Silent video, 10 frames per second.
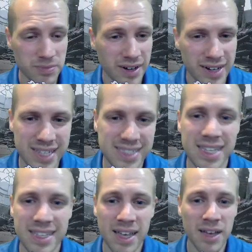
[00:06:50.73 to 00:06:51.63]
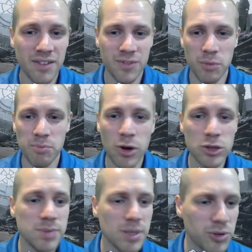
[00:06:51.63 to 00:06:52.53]
like I said, for
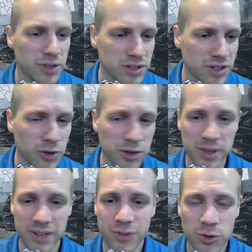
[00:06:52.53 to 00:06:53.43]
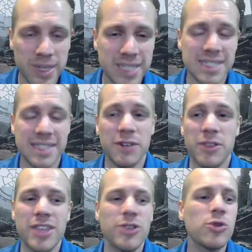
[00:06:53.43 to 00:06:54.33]
most people, there's going to be a few pieces in there
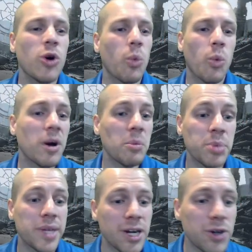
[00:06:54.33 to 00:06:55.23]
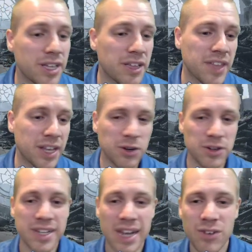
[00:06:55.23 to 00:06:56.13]
that you don't want, period, that you're
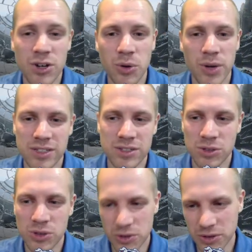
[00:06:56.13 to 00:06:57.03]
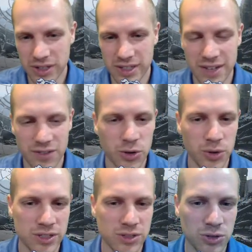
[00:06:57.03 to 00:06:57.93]
never going to
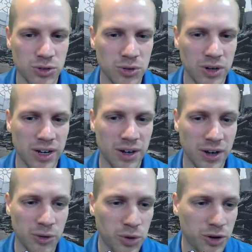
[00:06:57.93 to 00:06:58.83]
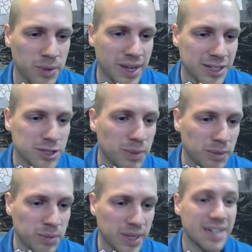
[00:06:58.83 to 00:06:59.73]
really
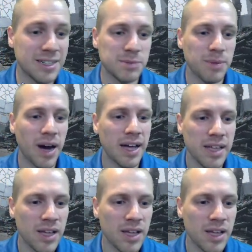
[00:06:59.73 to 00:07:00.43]
be in a spot